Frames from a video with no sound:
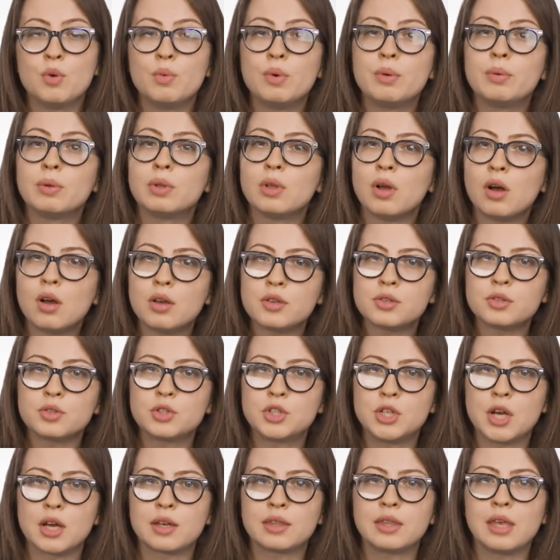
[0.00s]
We will also
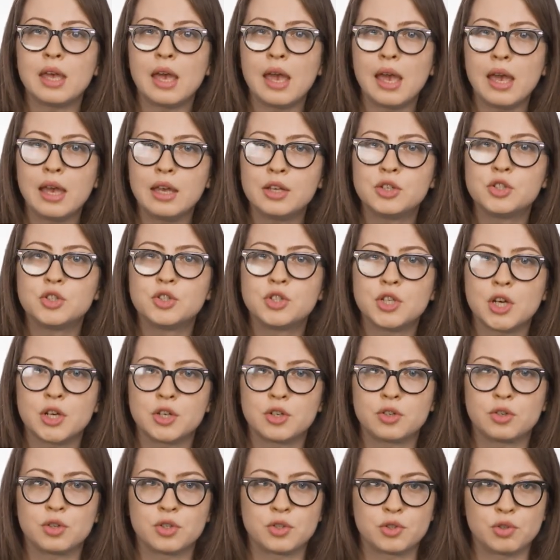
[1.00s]
check the age-gender
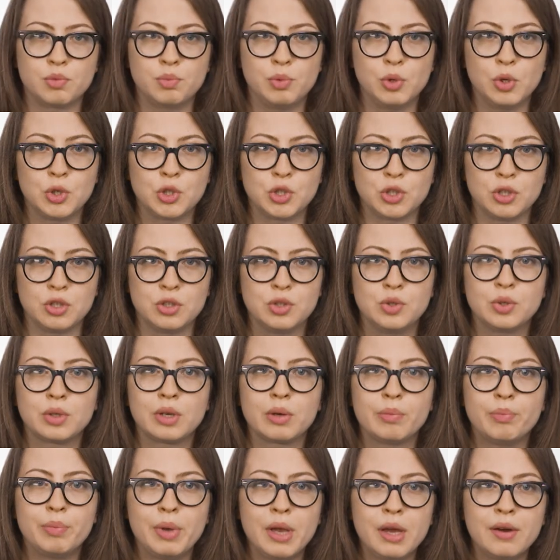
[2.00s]
distribution to
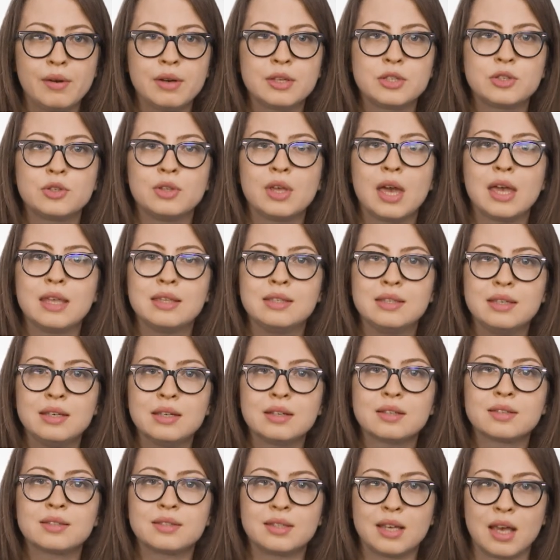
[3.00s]
compare it to the
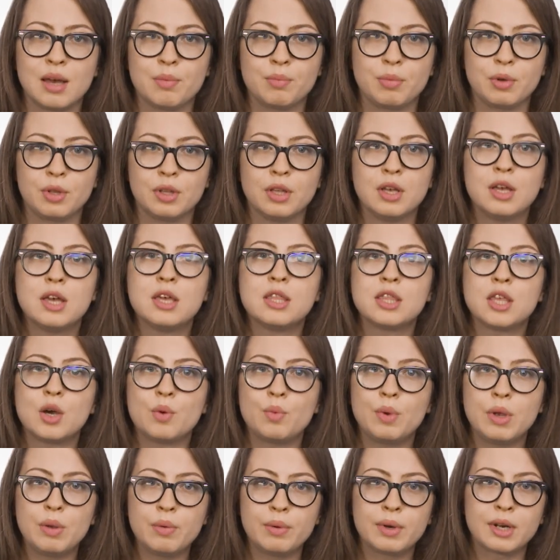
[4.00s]
ideal sample that
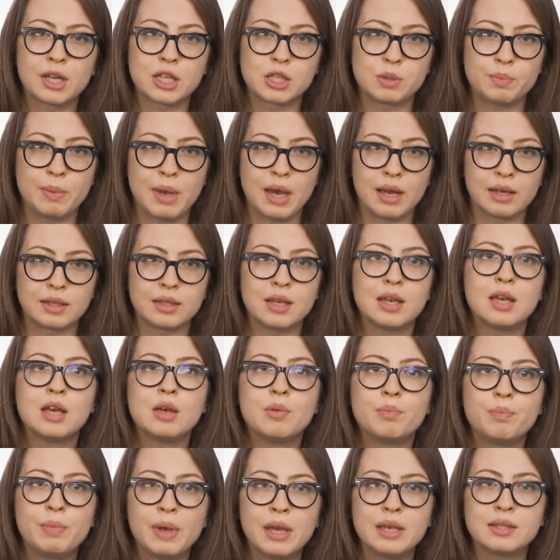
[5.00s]
we would expect
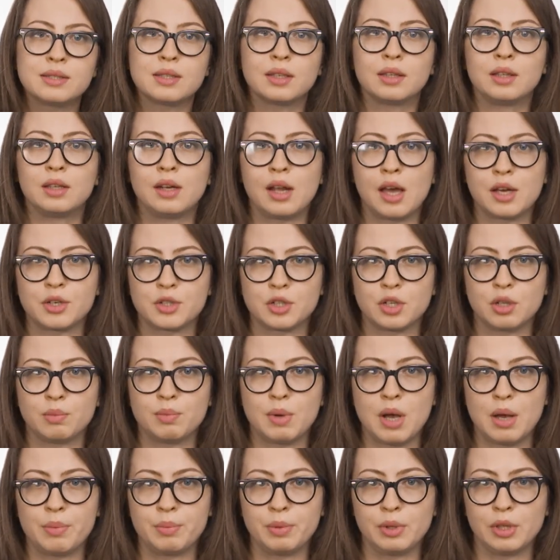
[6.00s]
based on the national
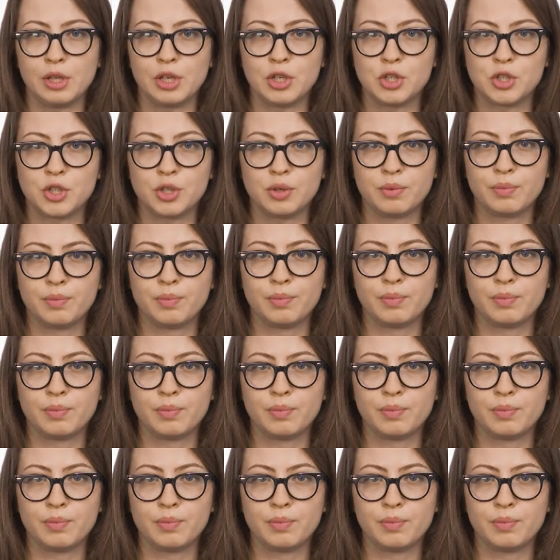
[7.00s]
population.